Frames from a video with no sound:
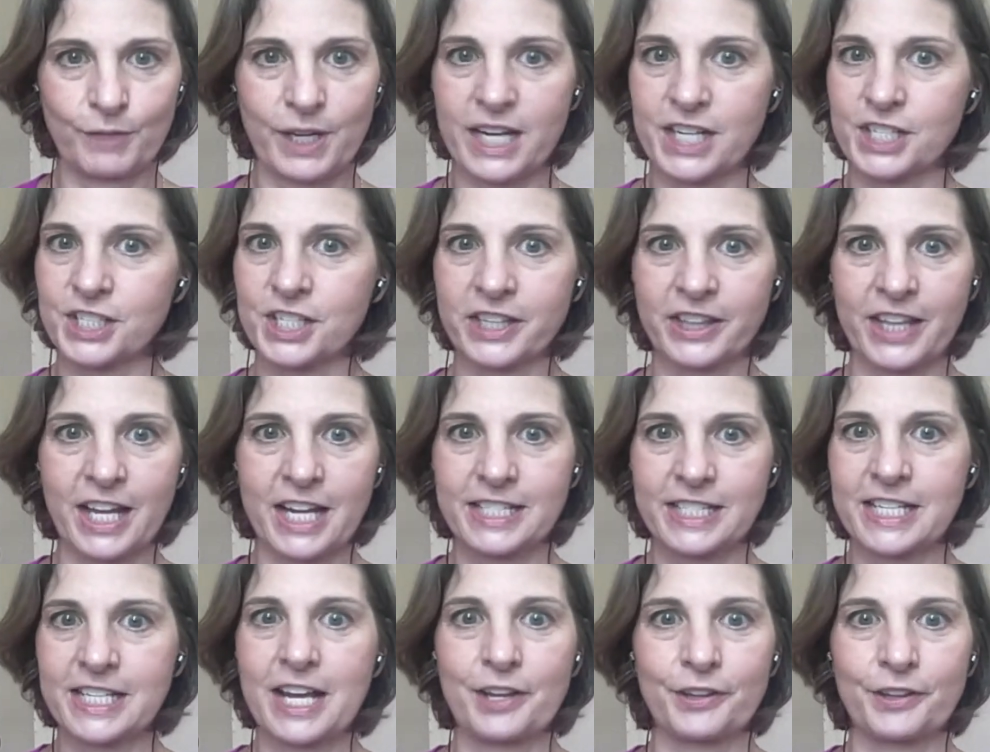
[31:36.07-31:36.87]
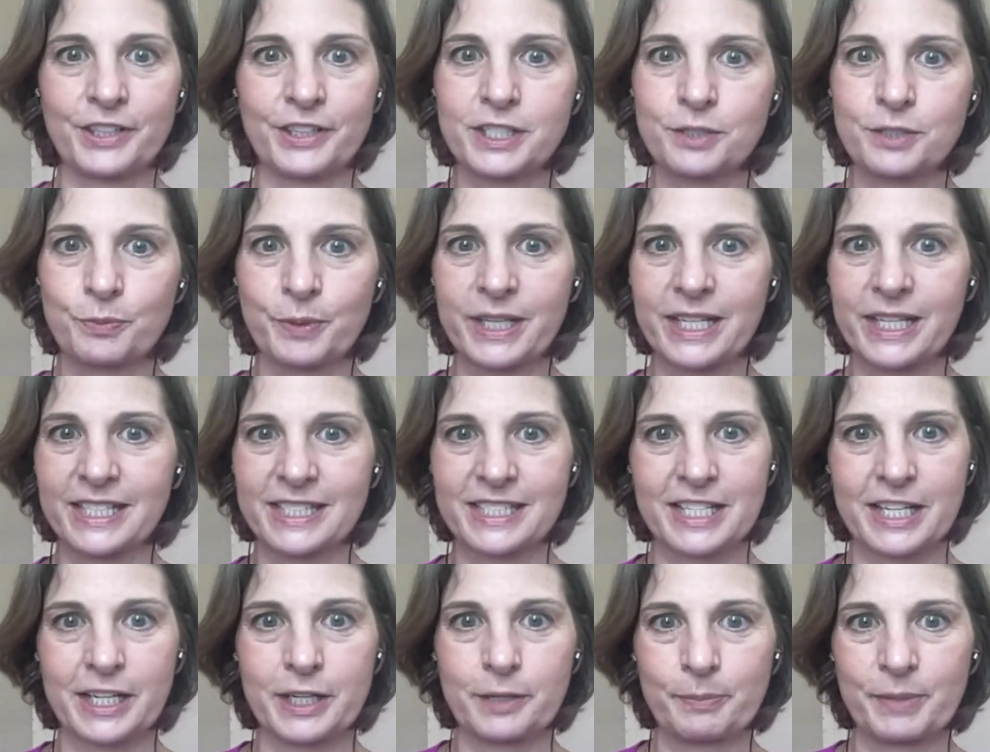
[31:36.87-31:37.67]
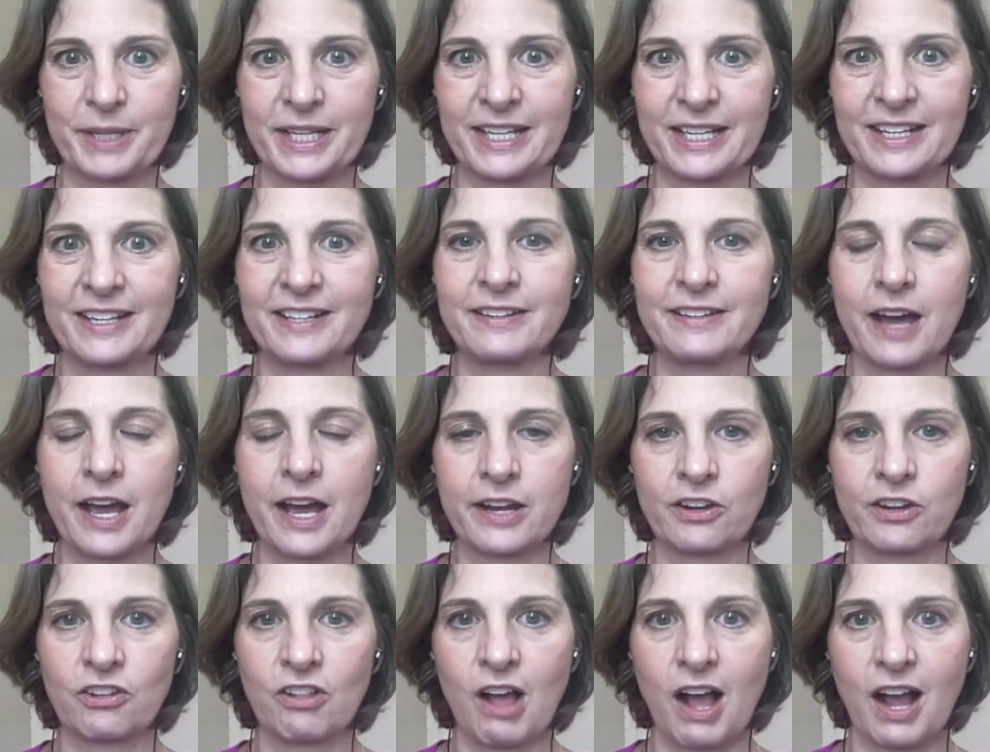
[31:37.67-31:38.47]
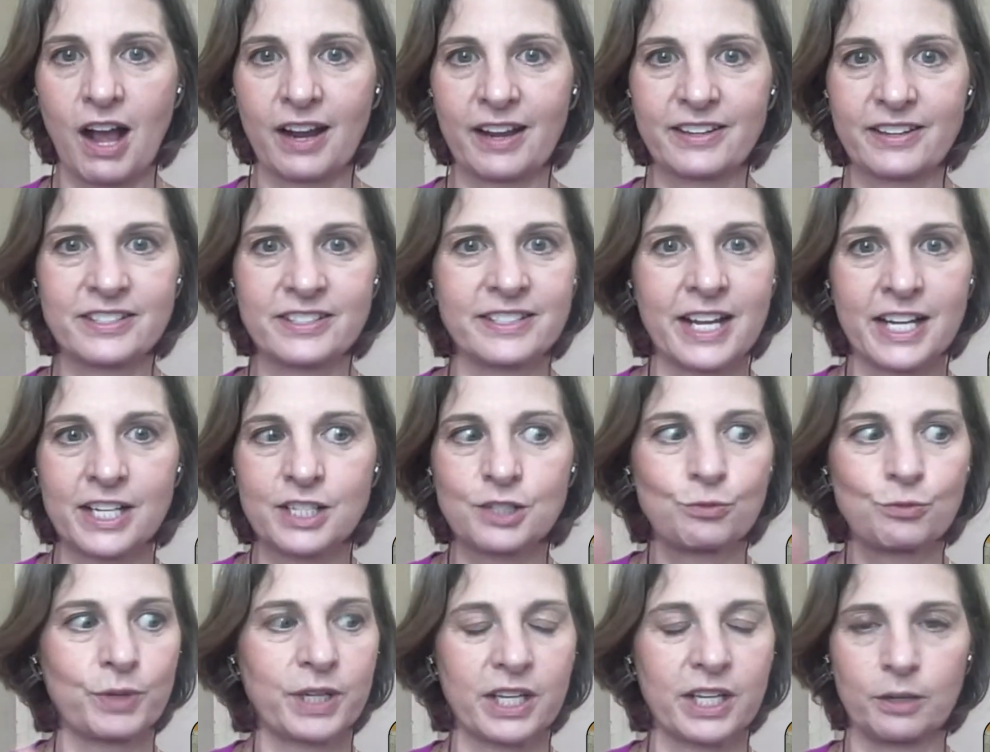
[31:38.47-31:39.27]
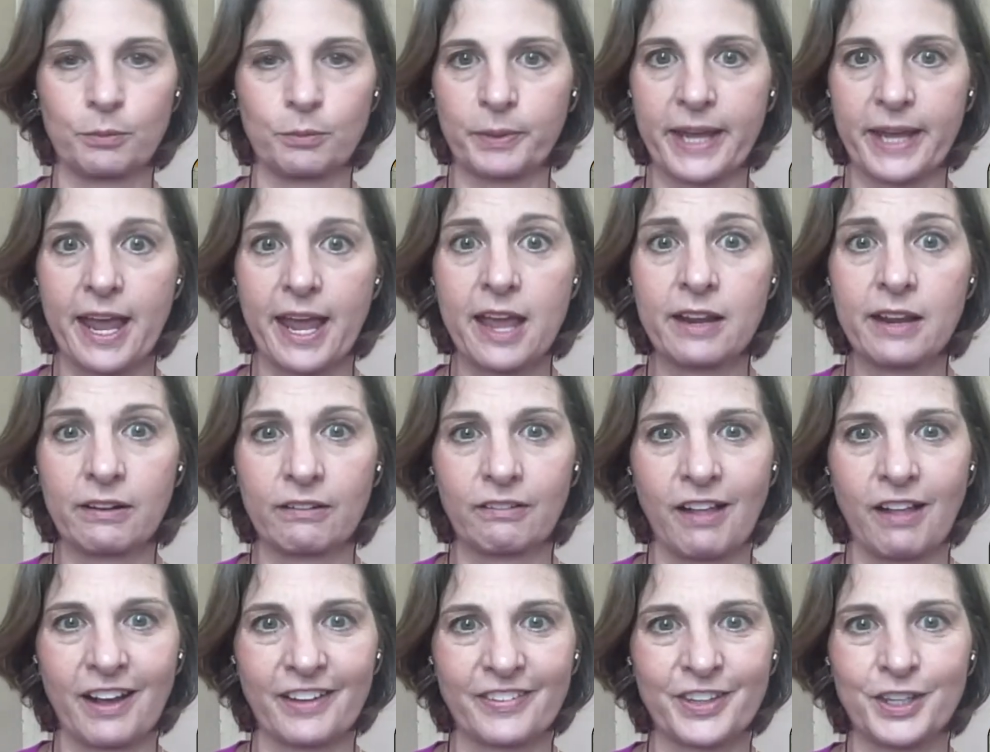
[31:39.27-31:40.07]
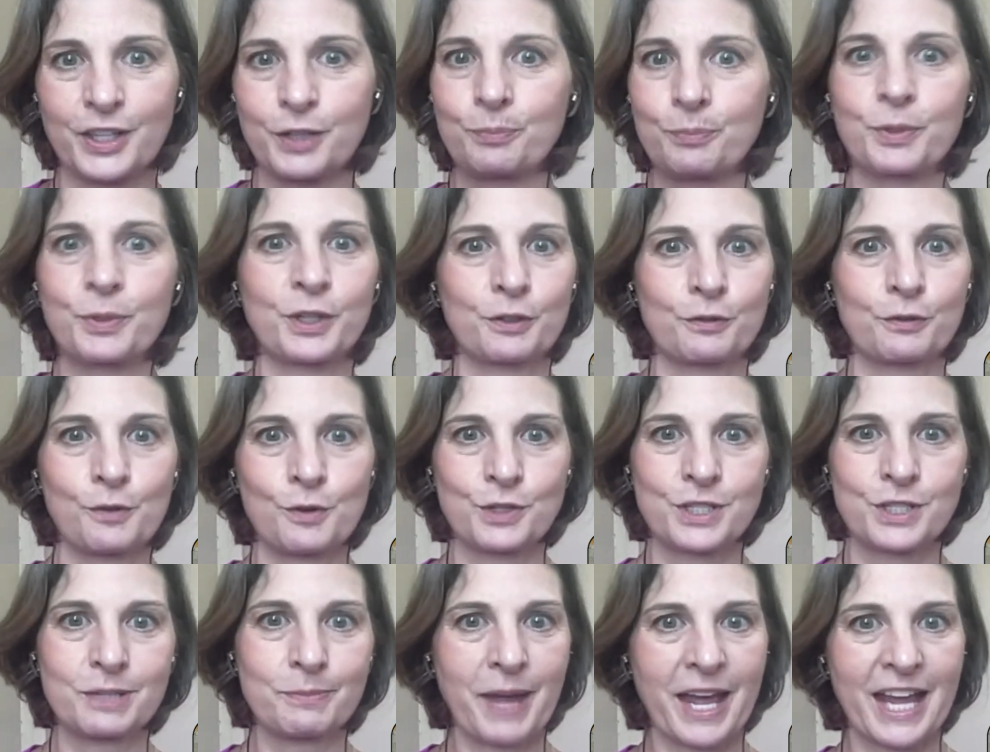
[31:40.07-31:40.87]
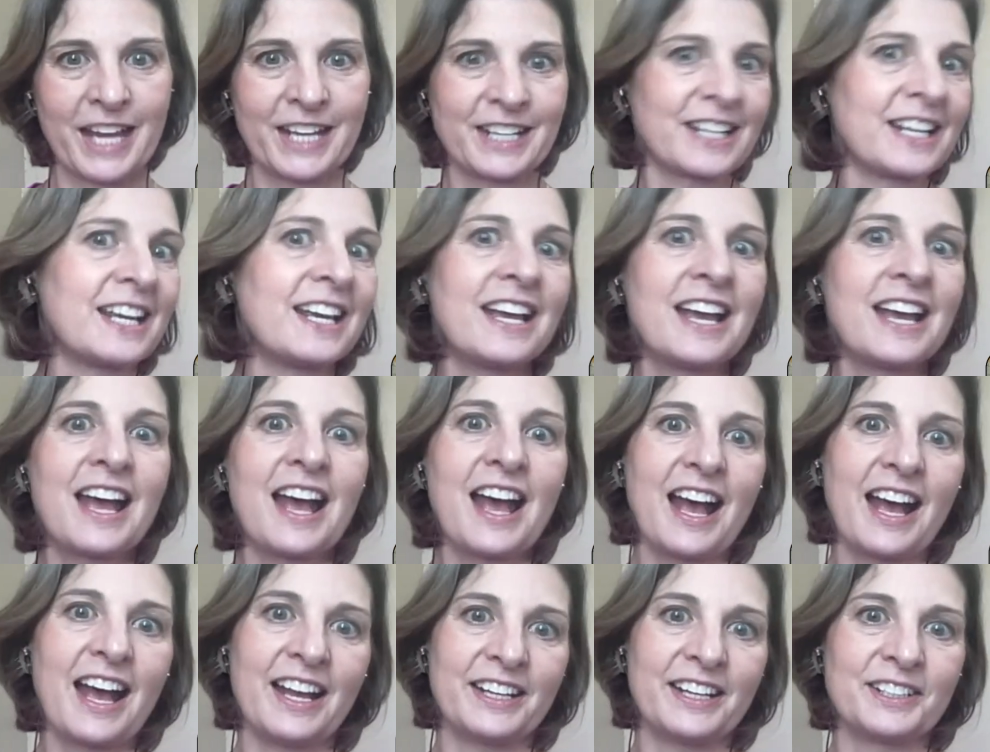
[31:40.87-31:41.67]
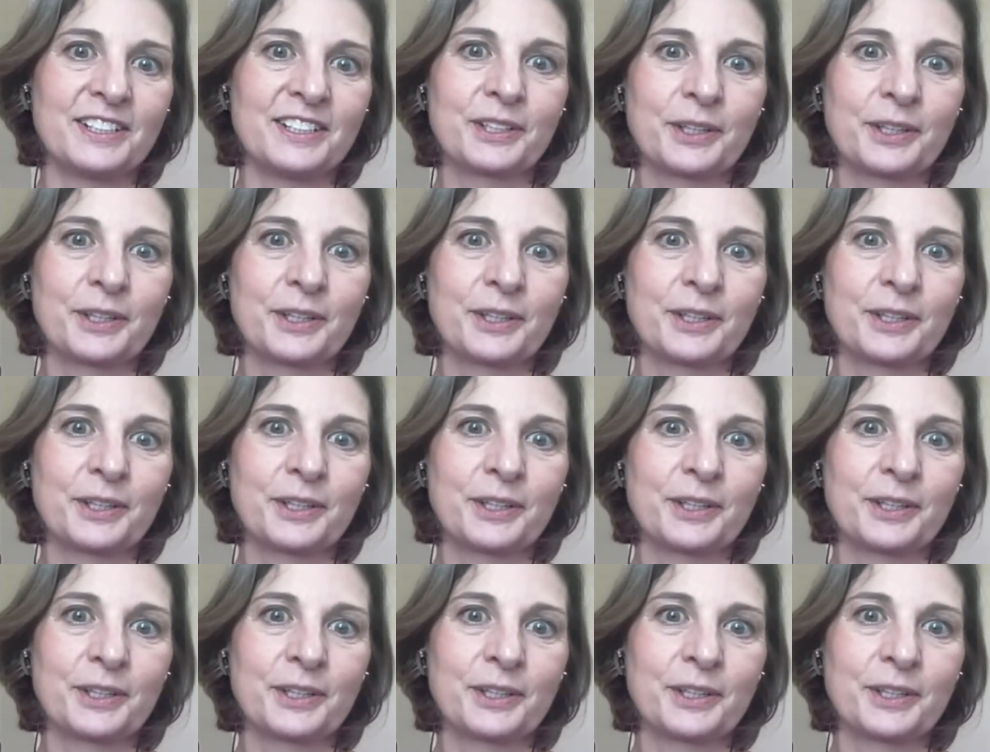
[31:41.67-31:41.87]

we got to shut that down. This week it's going to be 9 o'clock. Next week it'll be 8 o'clock that you put your phone to bed. And